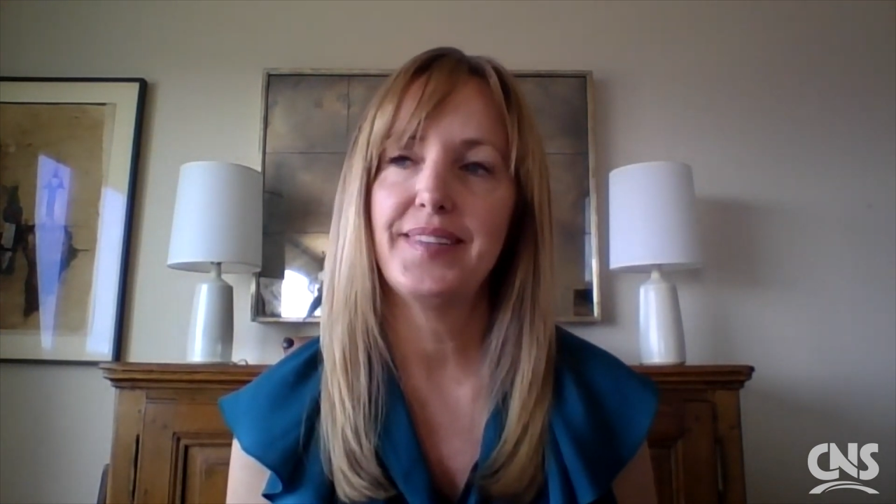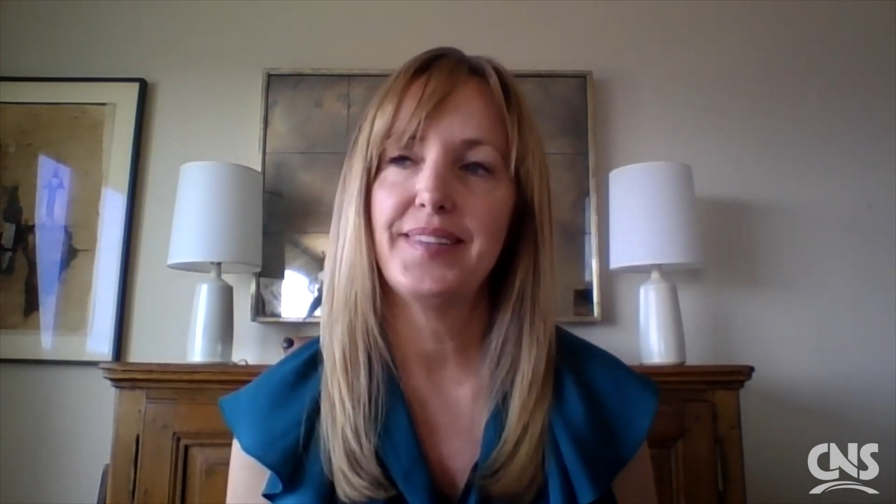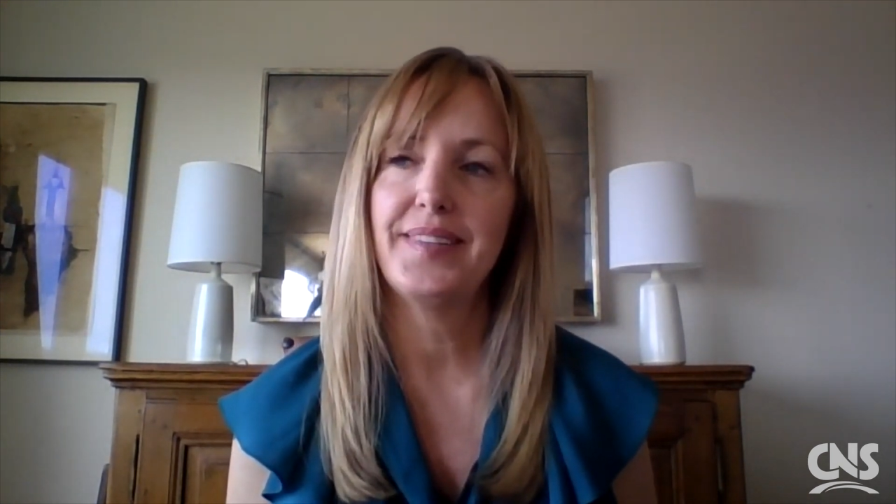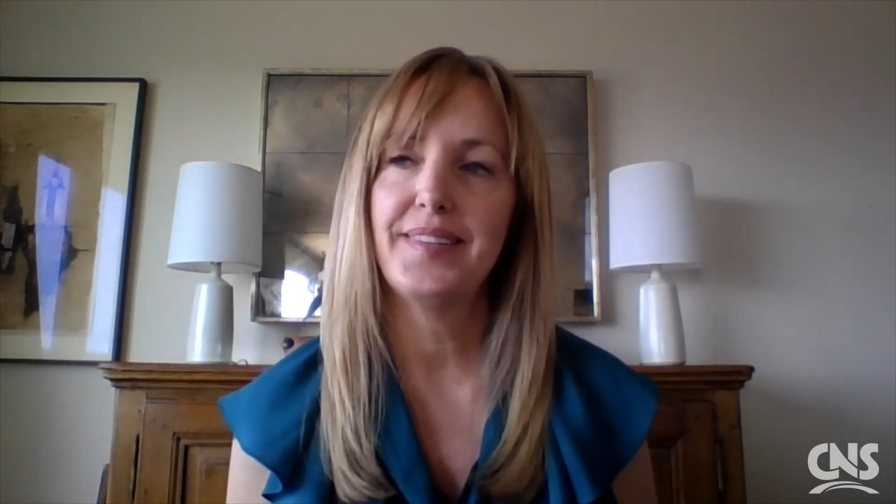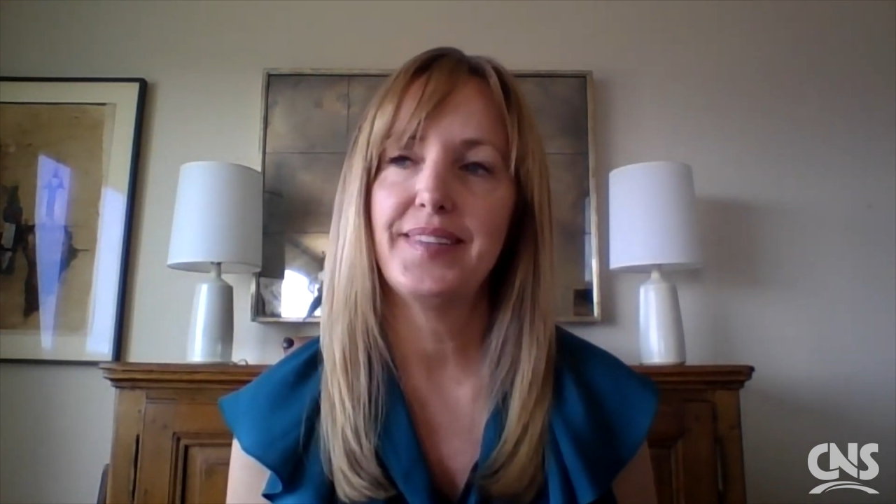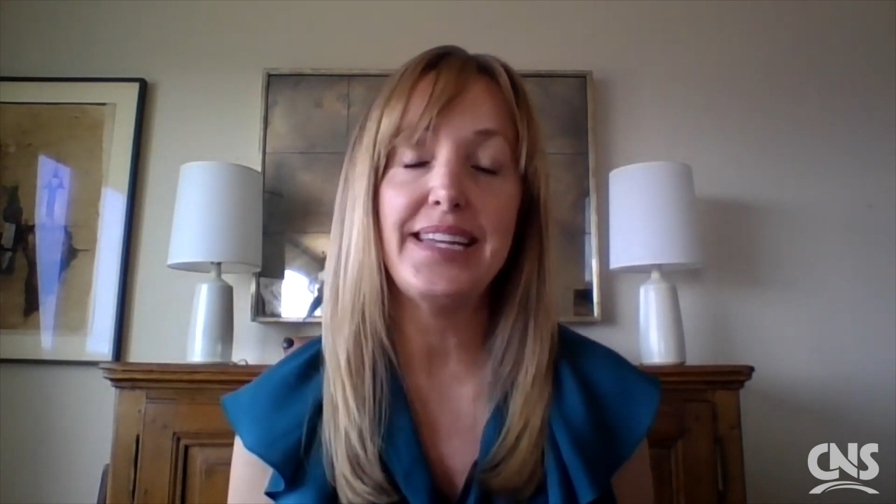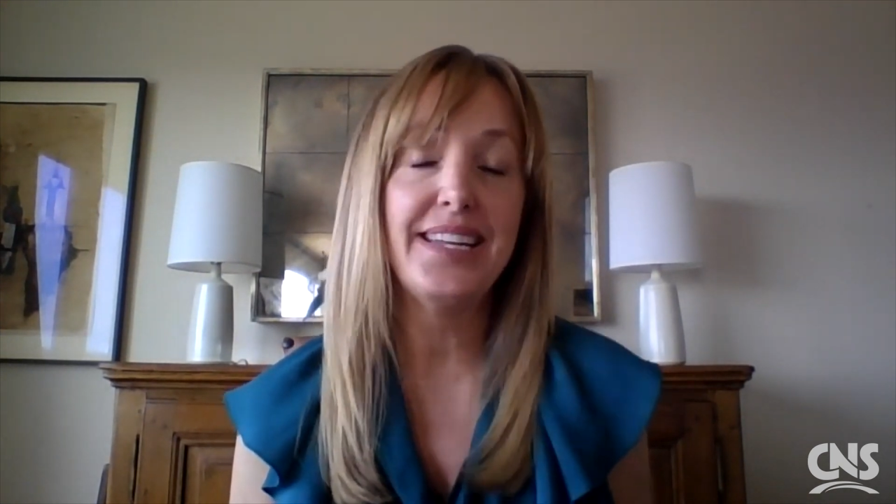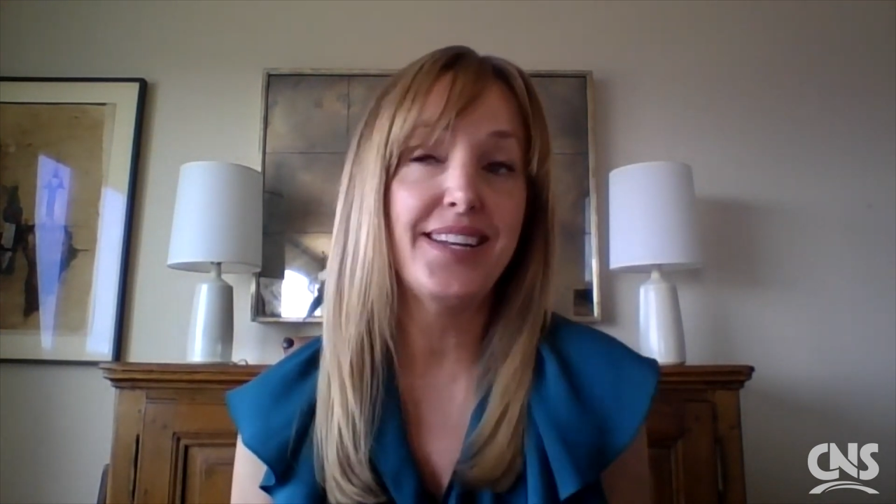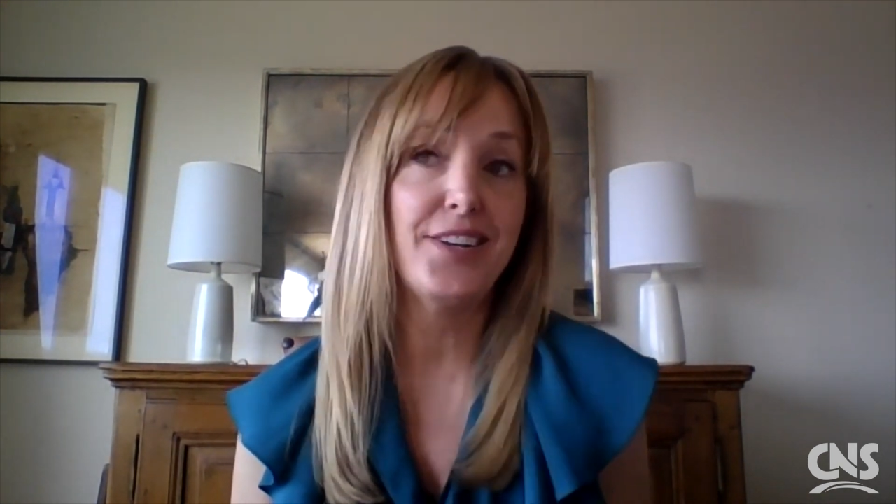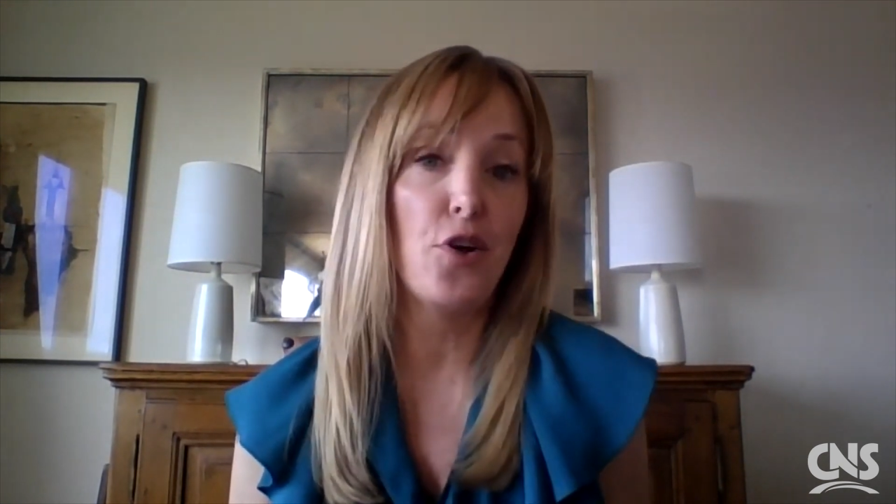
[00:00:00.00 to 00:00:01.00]

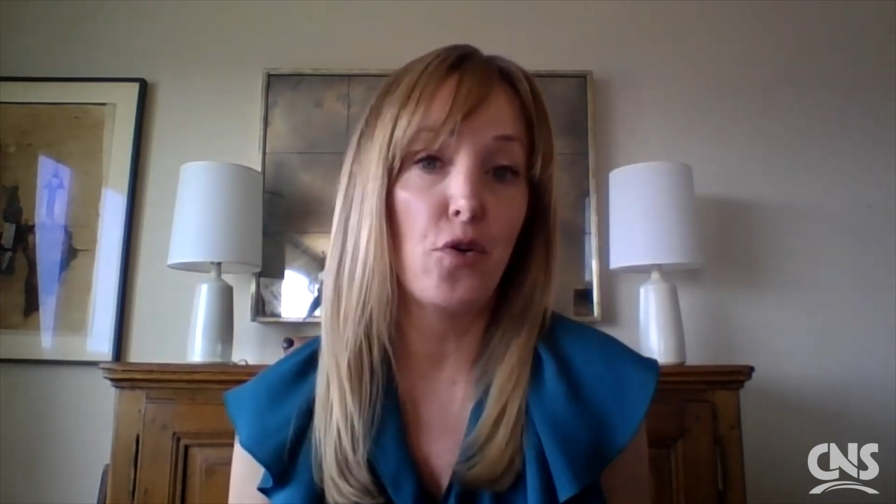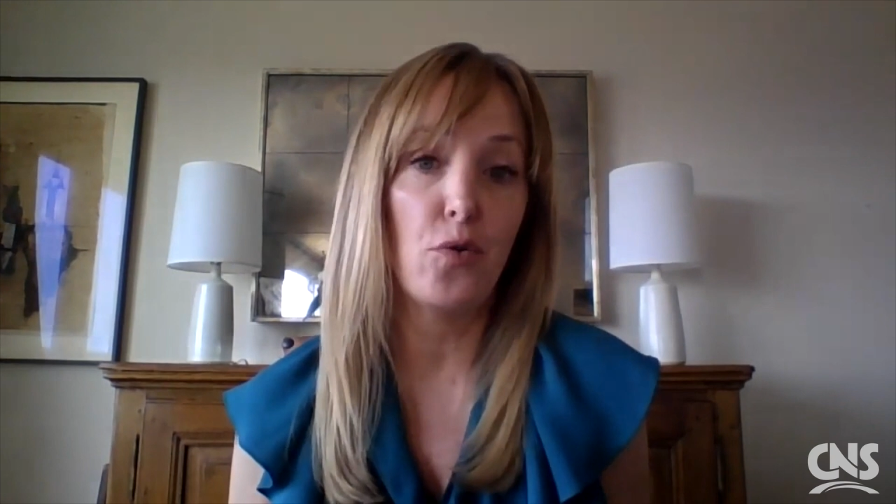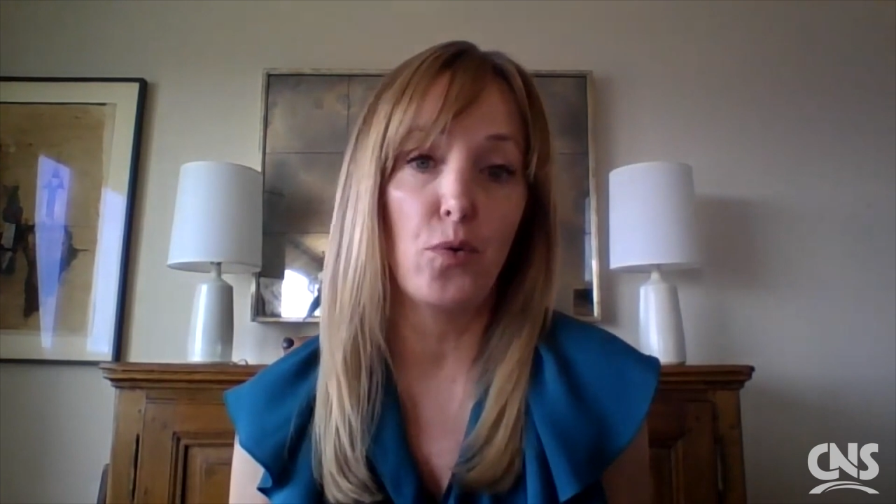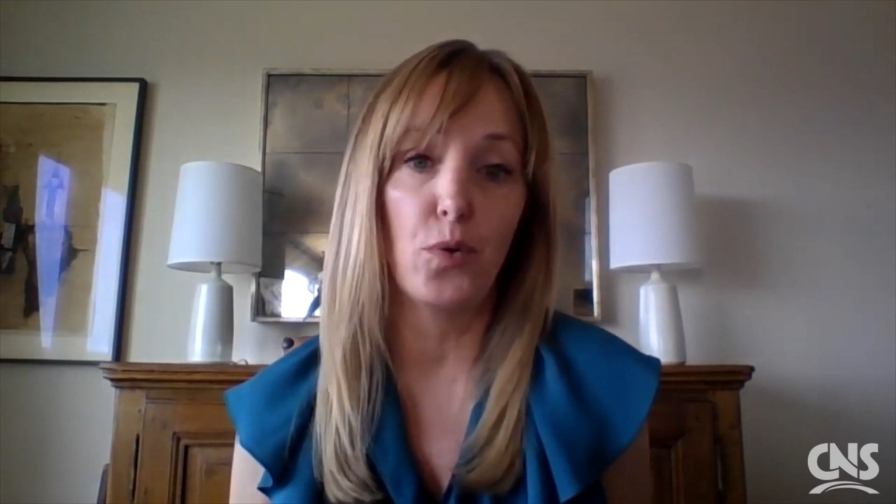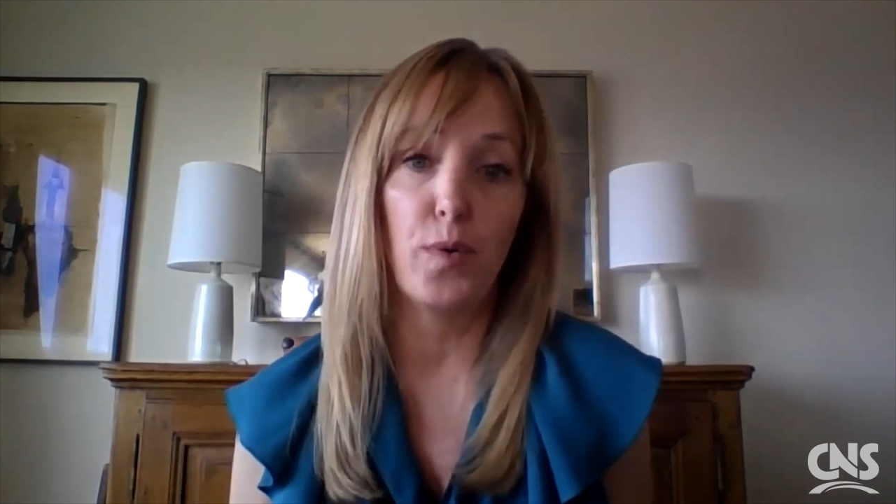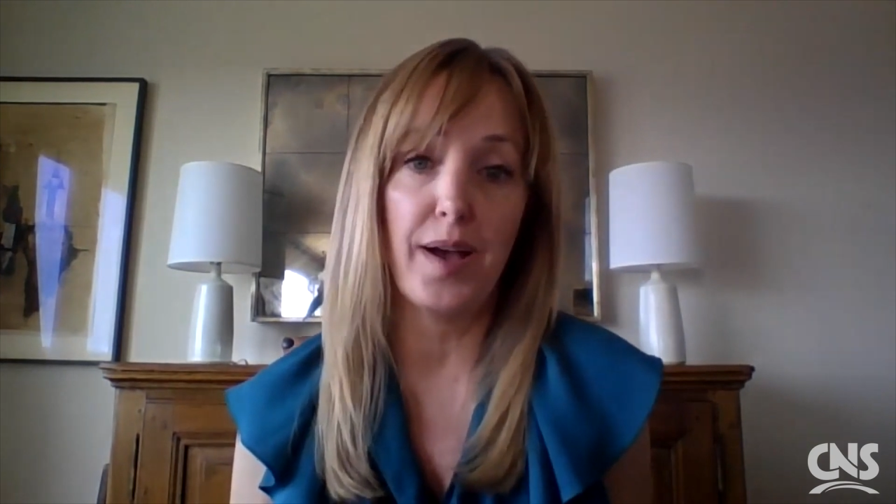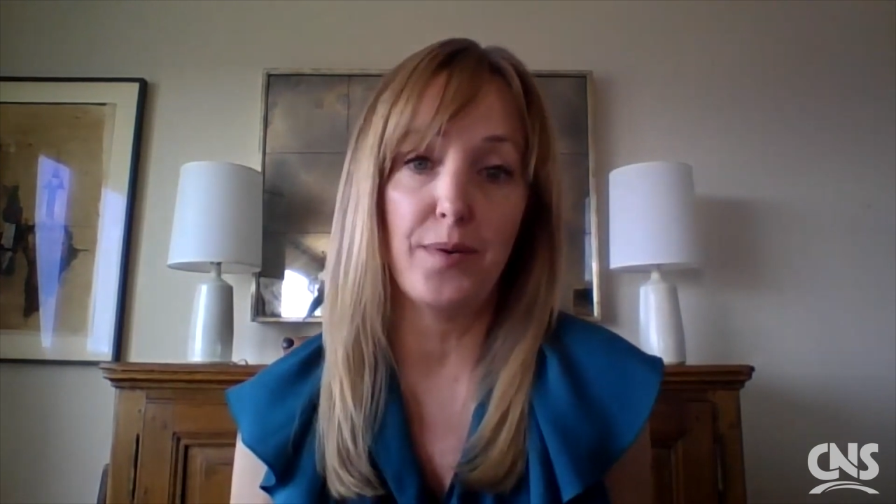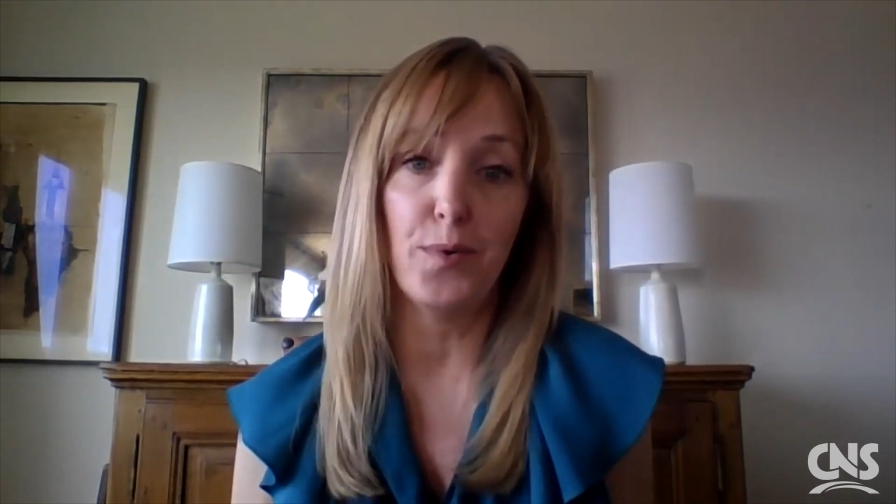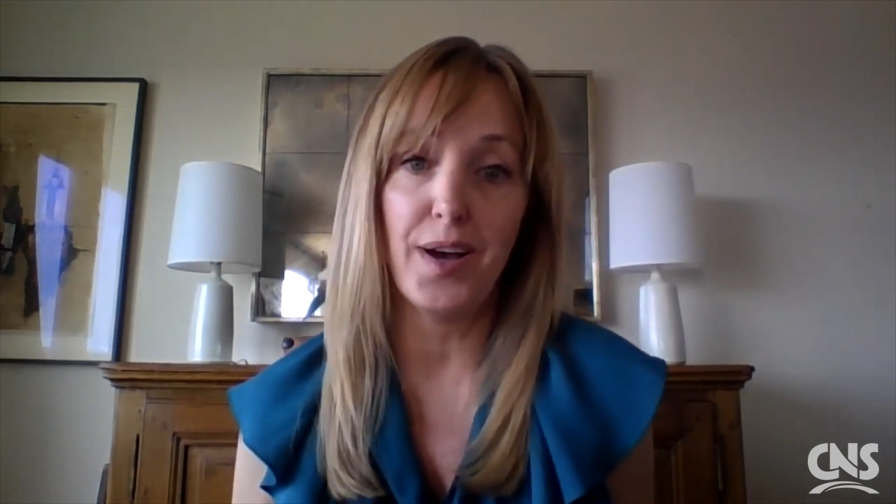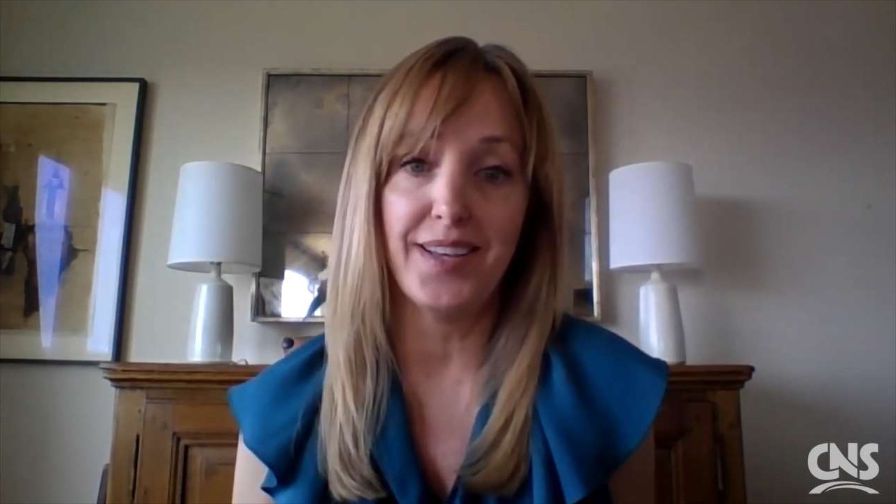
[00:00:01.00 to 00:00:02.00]
didn't know who I
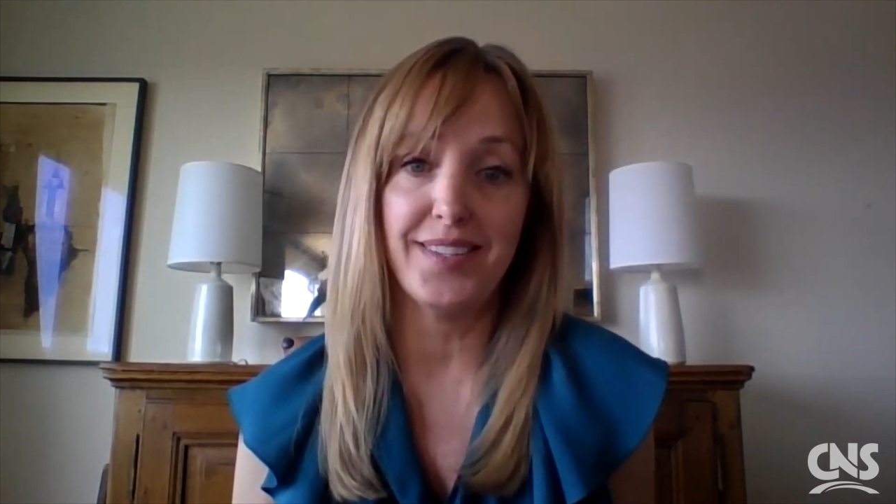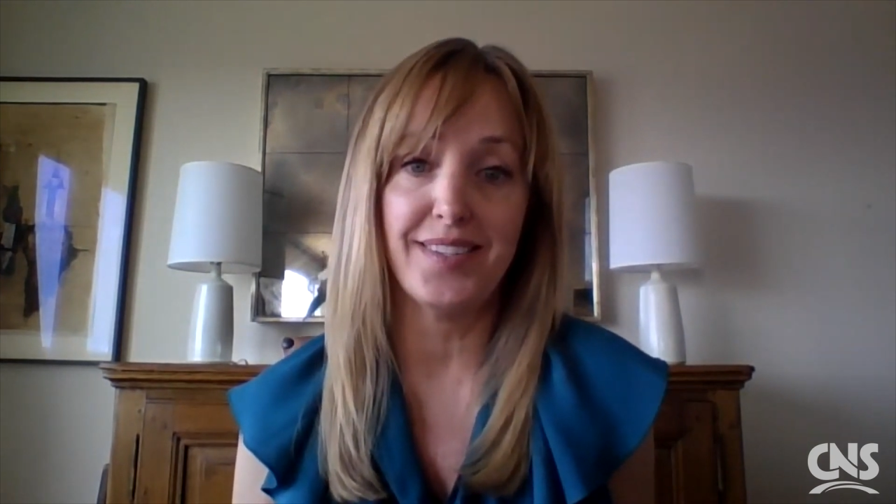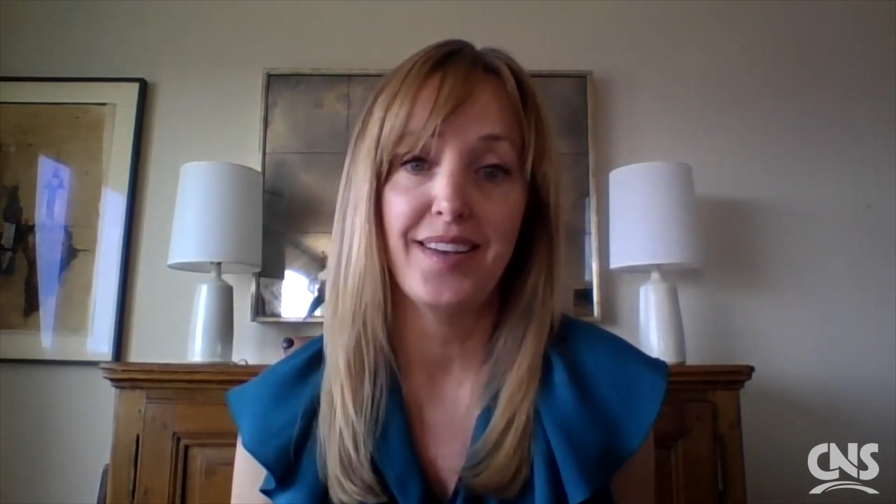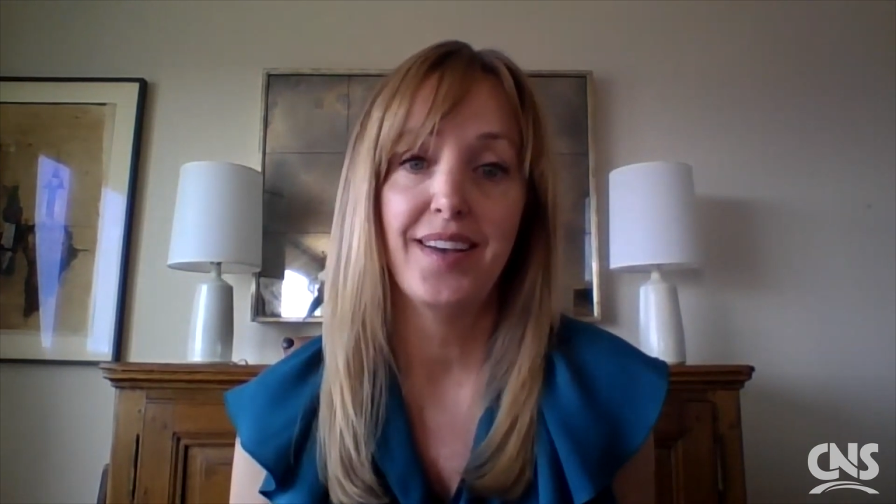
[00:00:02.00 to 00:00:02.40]
was